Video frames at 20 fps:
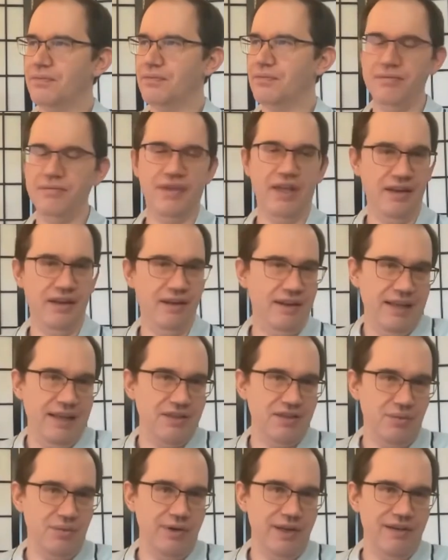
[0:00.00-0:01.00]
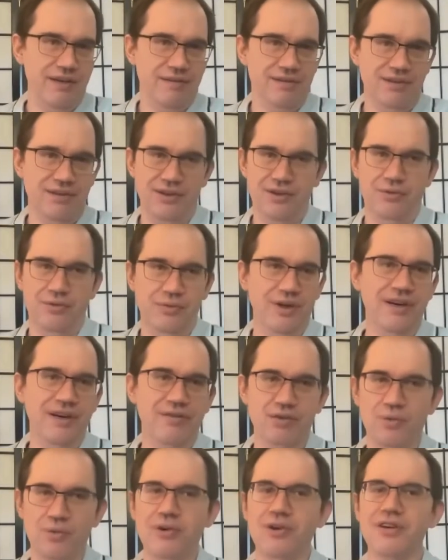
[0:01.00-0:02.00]
that's a win.
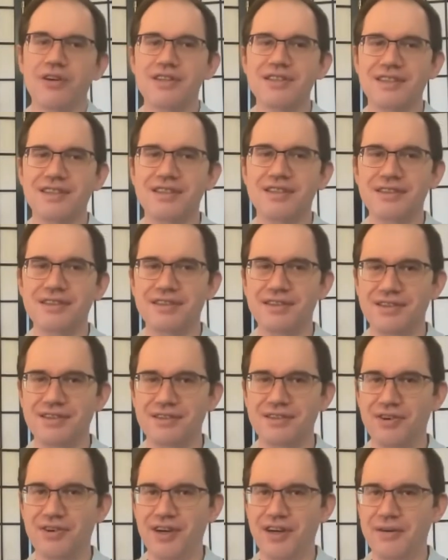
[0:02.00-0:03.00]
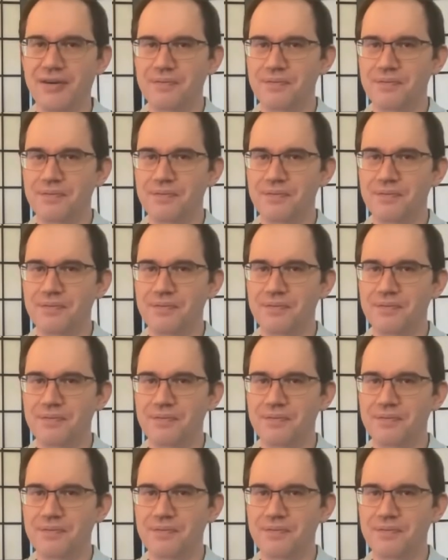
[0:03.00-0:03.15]
Whatever works is great.